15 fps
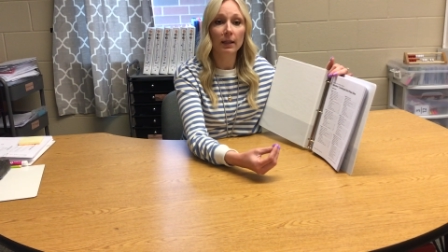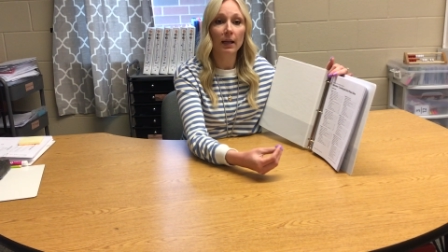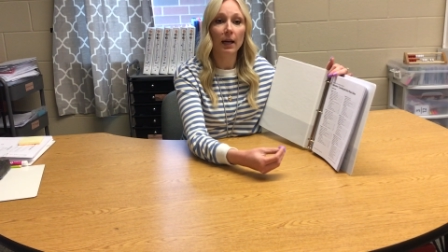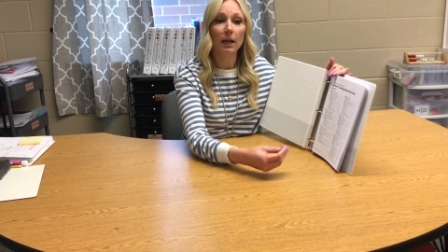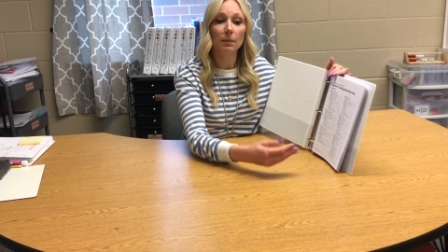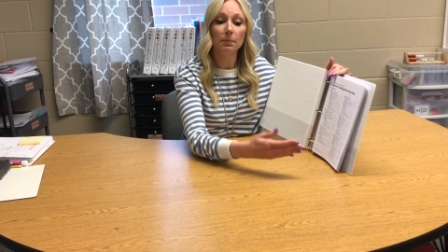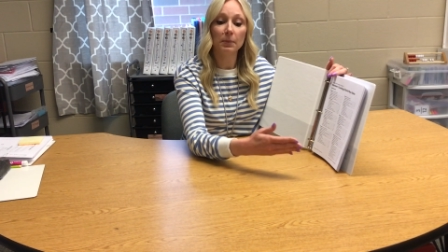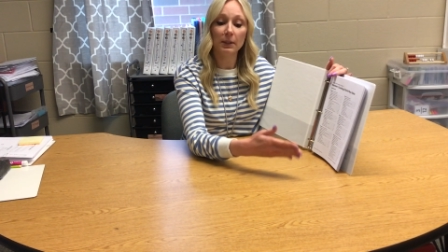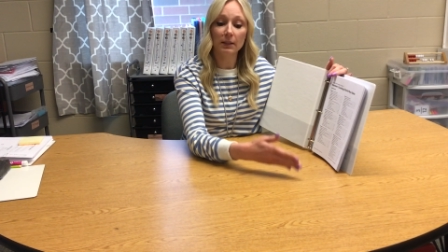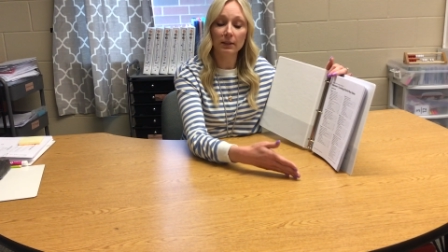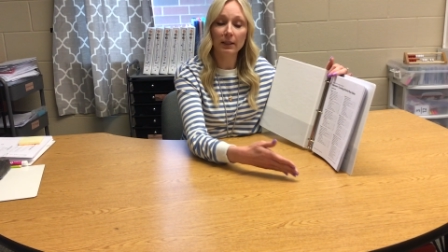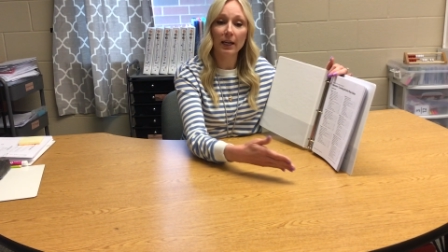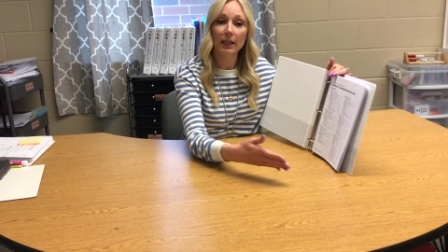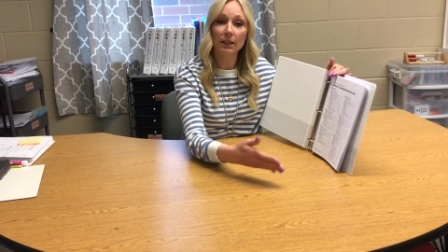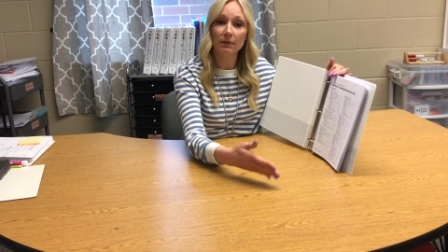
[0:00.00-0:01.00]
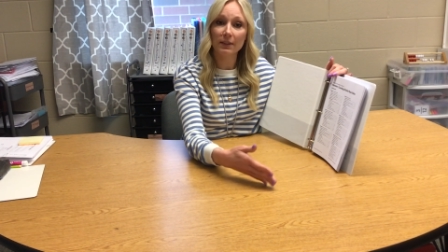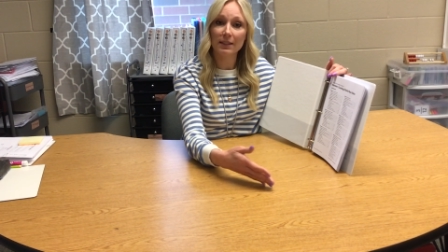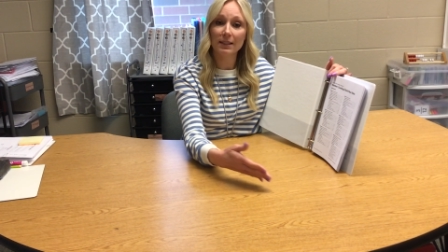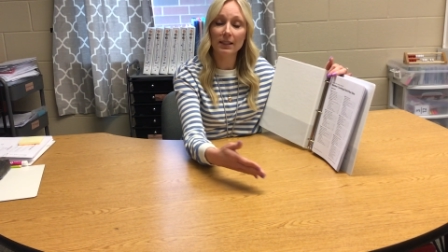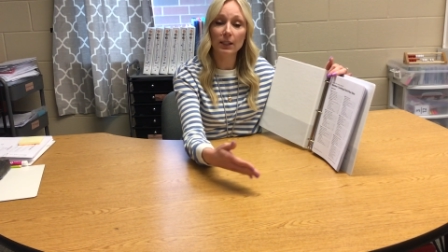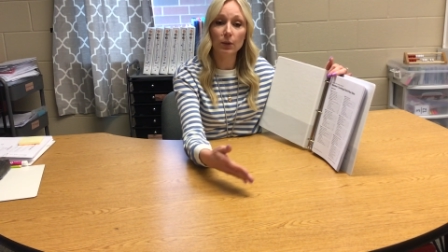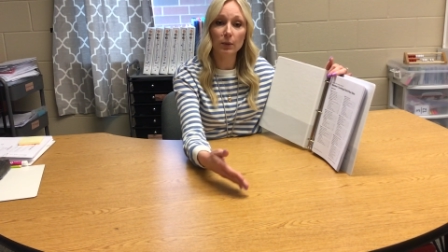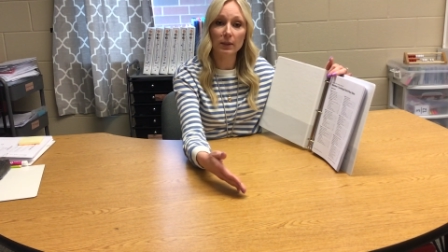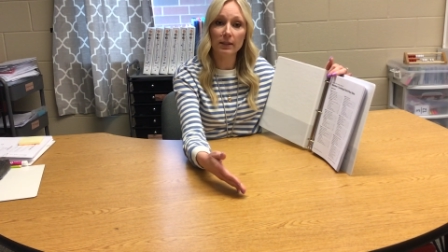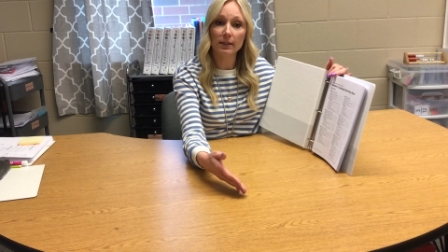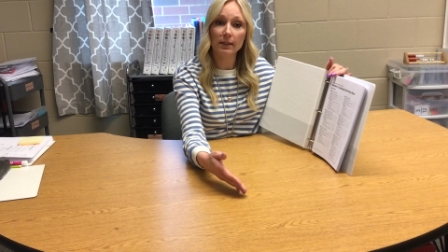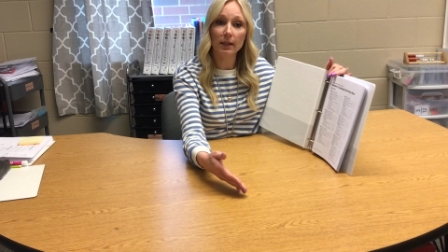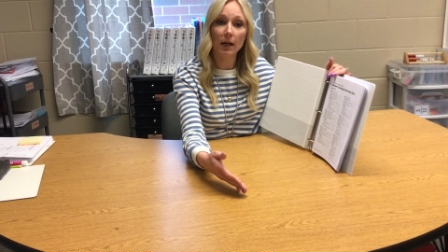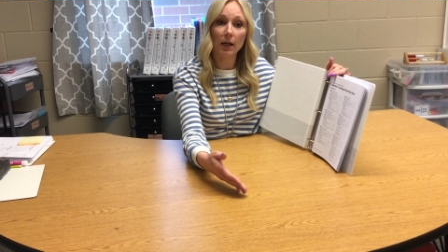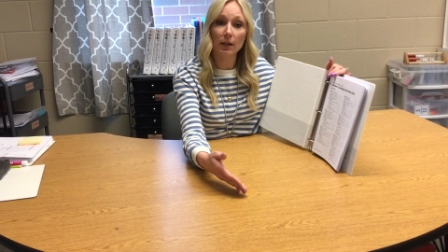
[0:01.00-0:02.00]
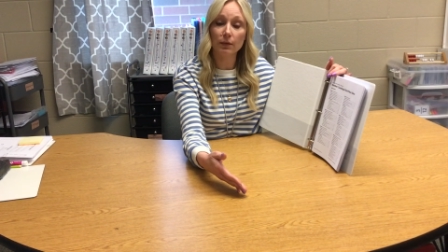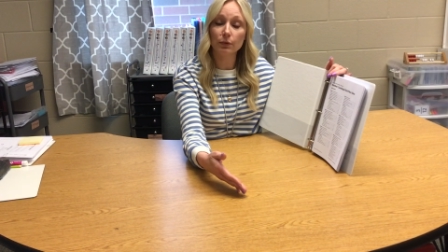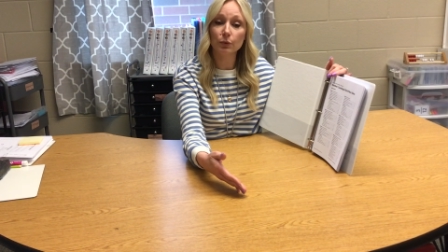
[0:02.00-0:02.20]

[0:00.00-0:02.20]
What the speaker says: and build kind of a sequence of